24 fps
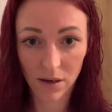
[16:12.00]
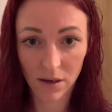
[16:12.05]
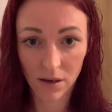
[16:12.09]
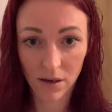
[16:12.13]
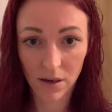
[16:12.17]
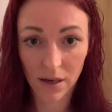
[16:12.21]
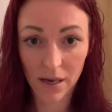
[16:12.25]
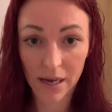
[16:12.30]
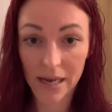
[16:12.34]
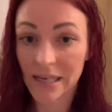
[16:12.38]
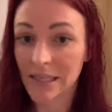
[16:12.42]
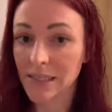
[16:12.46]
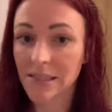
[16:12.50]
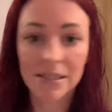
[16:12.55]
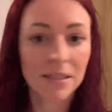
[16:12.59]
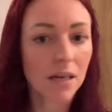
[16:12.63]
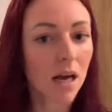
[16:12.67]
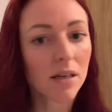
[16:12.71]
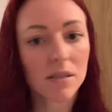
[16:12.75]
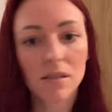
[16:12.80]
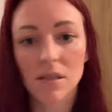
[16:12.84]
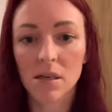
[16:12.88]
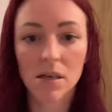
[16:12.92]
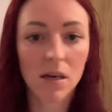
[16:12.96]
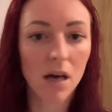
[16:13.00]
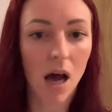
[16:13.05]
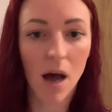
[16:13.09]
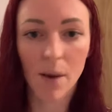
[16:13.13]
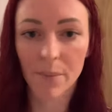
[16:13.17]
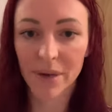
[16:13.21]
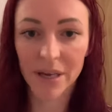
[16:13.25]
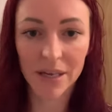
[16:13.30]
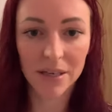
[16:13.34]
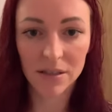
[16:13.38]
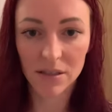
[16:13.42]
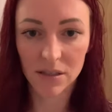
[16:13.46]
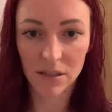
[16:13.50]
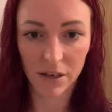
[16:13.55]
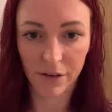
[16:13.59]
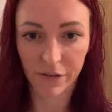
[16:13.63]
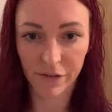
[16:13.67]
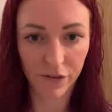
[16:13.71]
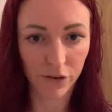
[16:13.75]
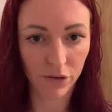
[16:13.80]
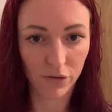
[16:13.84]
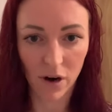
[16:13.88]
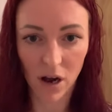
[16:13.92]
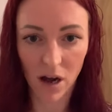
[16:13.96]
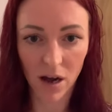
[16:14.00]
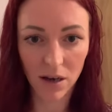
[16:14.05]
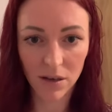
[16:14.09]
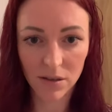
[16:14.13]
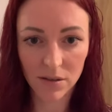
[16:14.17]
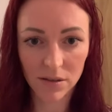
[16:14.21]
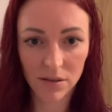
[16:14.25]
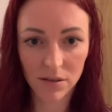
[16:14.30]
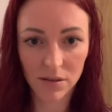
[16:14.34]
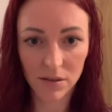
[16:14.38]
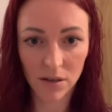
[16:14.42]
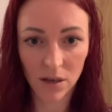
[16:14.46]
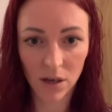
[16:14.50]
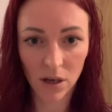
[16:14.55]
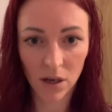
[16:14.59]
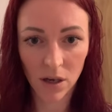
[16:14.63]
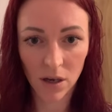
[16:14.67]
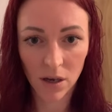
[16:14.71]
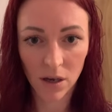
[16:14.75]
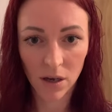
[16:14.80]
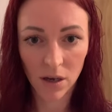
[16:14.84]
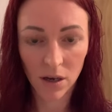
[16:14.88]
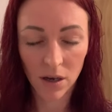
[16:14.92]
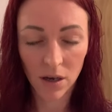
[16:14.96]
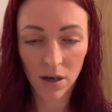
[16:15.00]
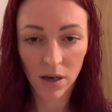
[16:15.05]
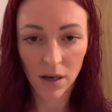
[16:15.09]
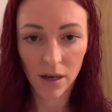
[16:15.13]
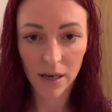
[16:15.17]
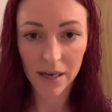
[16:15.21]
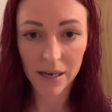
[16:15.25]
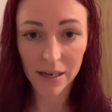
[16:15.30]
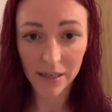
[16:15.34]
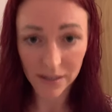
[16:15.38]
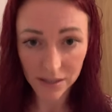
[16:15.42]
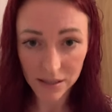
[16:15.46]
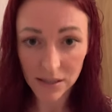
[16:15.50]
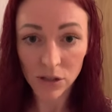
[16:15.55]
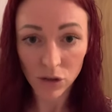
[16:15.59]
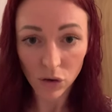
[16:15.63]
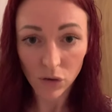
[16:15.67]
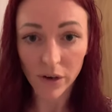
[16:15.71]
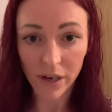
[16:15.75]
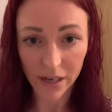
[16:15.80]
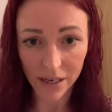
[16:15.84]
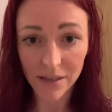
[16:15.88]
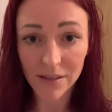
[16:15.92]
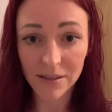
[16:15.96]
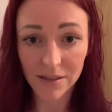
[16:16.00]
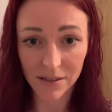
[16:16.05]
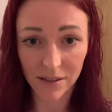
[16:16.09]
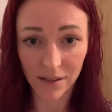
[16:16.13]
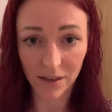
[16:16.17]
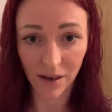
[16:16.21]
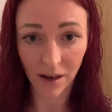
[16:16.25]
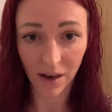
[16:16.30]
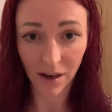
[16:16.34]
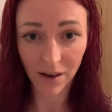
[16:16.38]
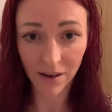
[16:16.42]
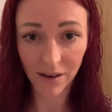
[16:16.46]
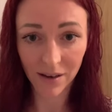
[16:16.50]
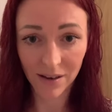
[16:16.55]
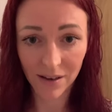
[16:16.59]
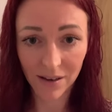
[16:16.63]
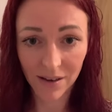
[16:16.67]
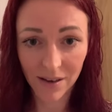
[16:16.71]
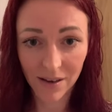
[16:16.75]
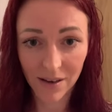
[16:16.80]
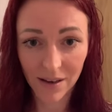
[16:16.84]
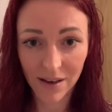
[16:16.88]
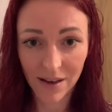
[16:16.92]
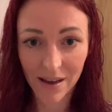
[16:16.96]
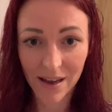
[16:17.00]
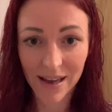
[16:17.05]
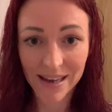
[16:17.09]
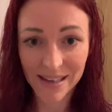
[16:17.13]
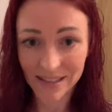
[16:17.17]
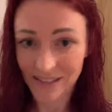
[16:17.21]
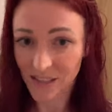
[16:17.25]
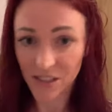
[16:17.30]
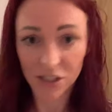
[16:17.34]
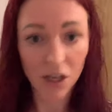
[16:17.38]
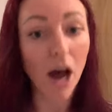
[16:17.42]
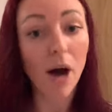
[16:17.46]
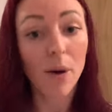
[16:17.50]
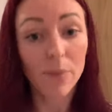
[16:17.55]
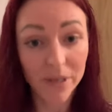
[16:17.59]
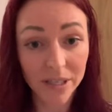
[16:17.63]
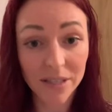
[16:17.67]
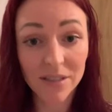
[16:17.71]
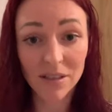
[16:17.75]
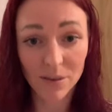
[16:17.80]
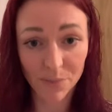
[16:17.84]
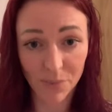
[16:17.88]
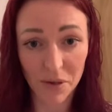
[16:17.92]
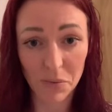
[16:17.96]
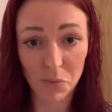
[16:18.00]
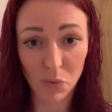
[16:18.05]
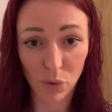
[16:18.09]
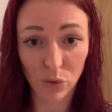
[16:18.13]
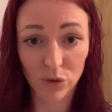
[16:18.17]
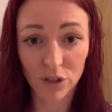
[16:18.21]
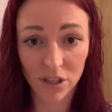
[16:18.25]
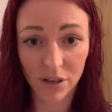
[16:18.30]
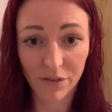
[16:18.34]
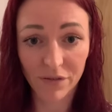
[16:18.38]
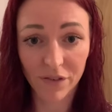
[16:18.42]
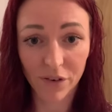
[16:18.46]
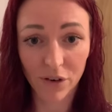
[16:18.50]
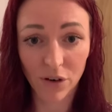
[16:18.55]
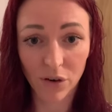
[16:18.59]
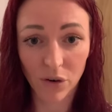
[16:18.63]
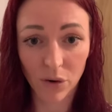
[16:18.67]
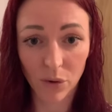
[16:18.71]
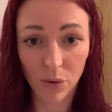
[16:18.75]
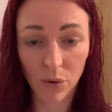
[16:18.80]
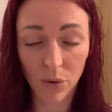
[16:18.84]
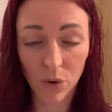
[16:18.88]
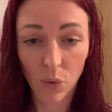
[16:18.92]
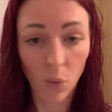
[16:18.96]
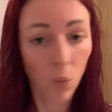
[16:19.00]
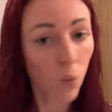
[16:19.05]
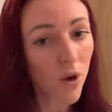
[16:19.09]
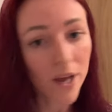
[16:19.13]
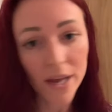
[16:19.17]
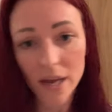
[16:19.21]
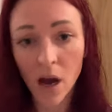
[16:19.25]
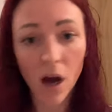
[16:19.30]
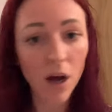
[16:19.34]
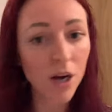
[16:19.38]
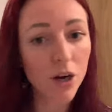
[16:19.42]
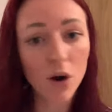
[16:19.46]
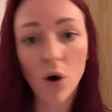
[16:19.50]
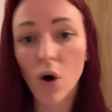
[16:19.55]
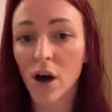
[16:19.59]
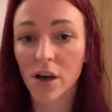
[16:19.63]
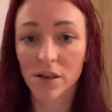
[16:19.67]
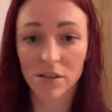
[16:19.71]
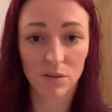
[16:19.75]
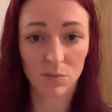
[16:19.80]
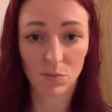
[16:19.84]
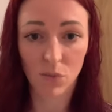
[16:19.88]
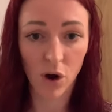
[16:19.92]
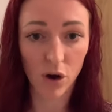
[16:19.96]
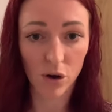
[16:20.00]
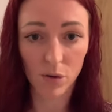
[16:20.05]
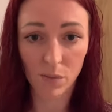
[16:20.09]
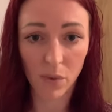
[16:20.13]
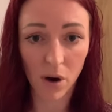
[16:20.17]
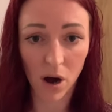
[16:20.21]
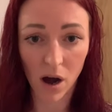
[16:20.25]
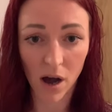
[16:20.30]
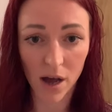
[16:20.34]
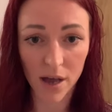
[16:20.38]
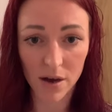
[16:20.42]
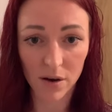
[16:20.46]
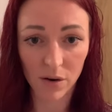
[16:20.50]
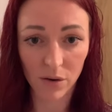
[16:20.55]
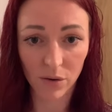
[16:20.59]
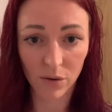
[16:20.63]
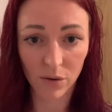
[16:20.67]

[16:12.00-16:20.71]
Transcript: It doesn't come easy for us. It's not easier. It's going to be more difficult. We are not as mobile.